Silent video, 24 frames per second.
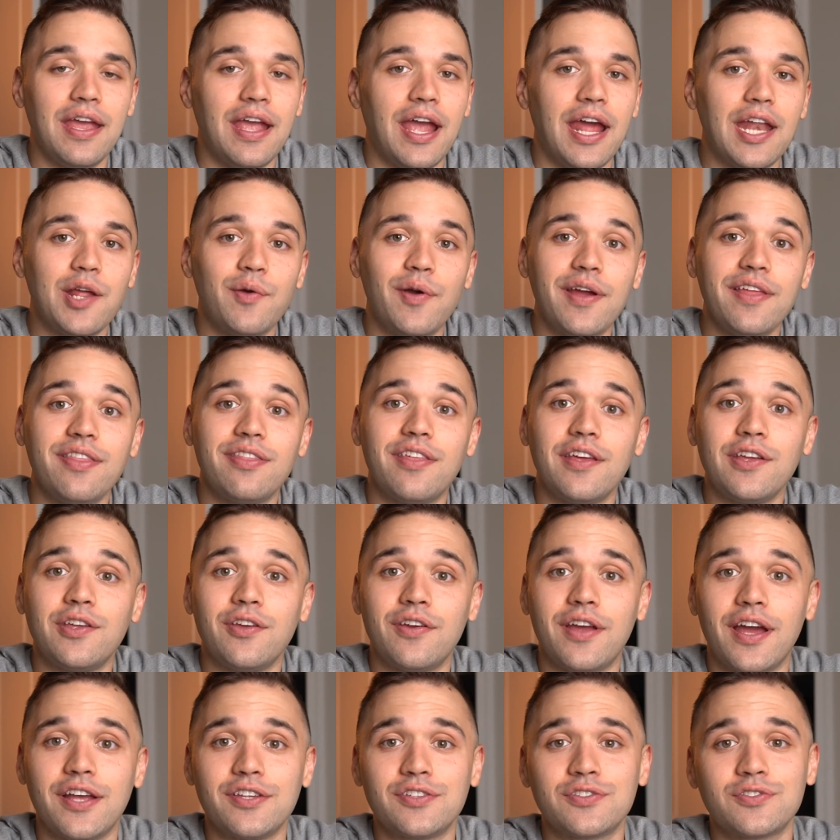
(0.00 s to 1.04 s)
Anyway, thank
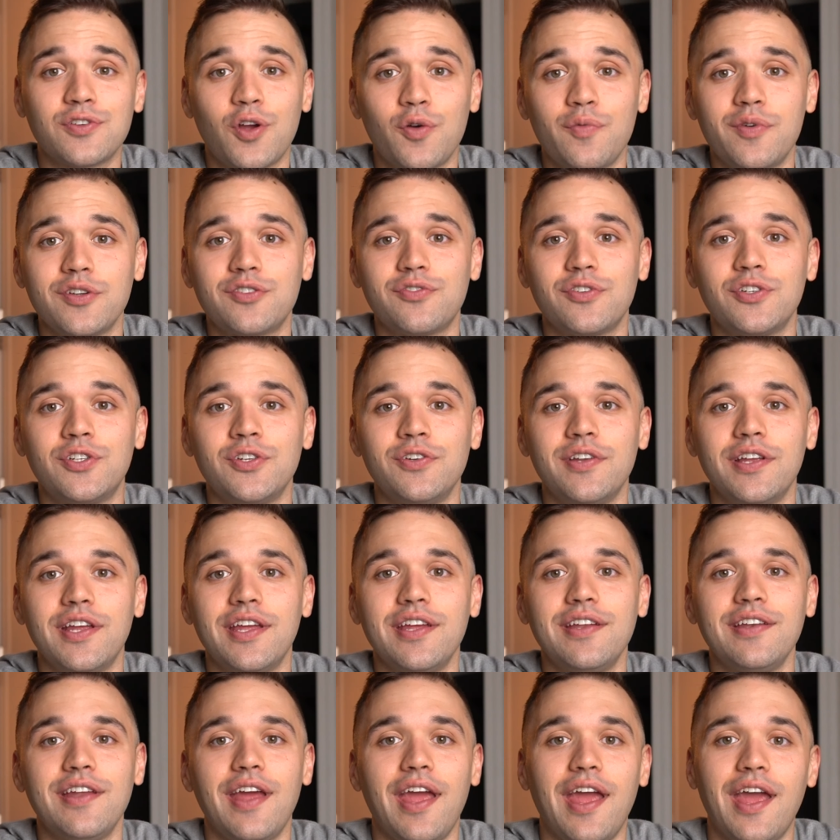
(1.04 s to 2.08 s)
you guys so much for tuning
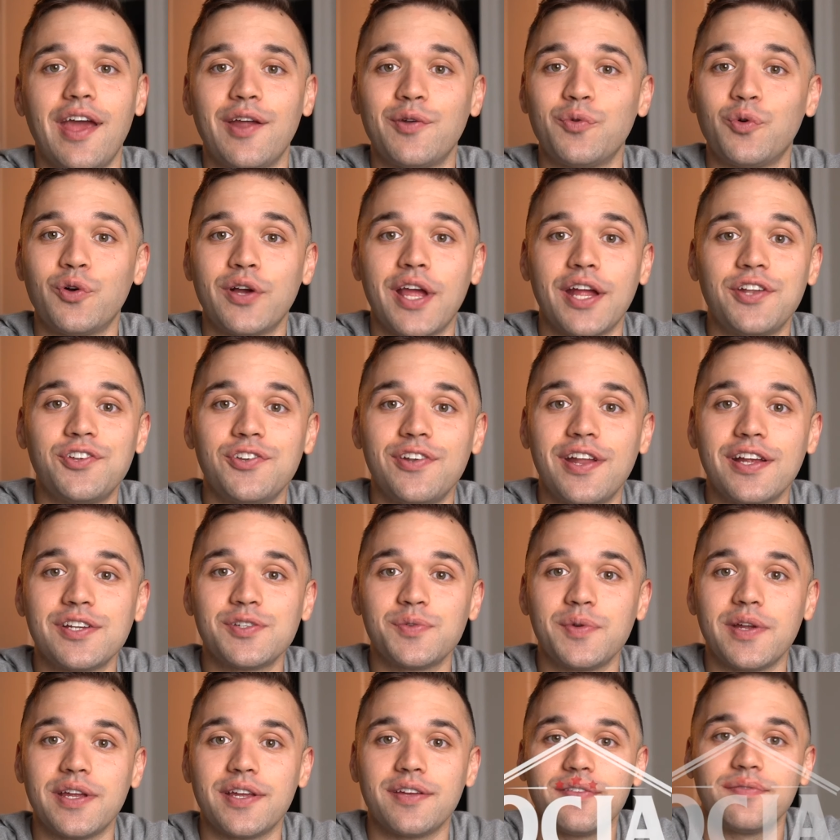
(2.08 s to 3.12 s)
in, and we'll catch you
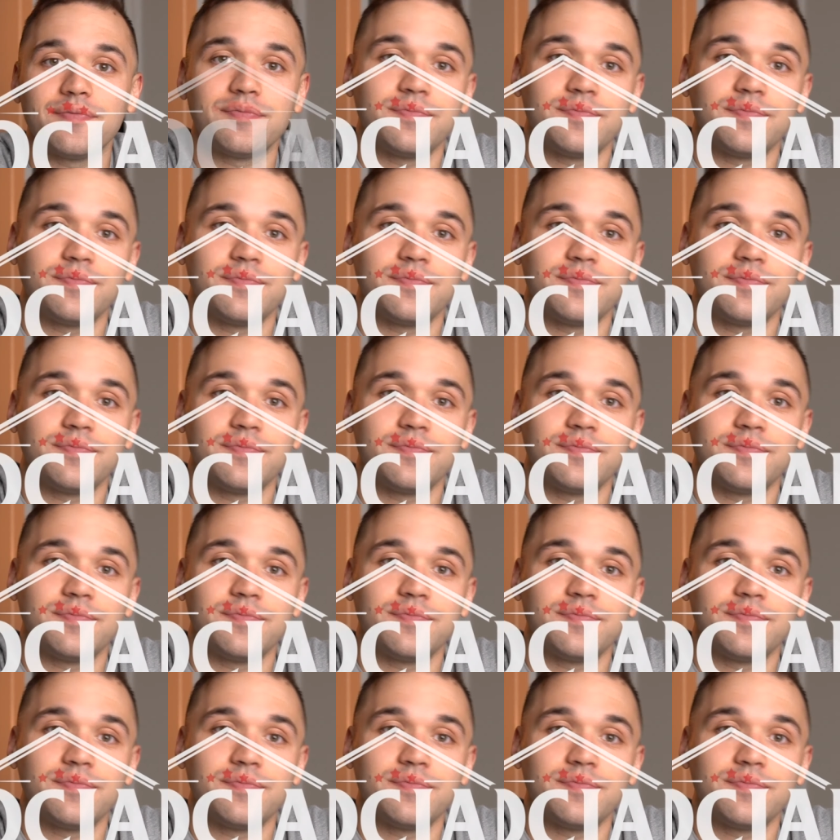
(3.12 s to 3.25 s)
next week.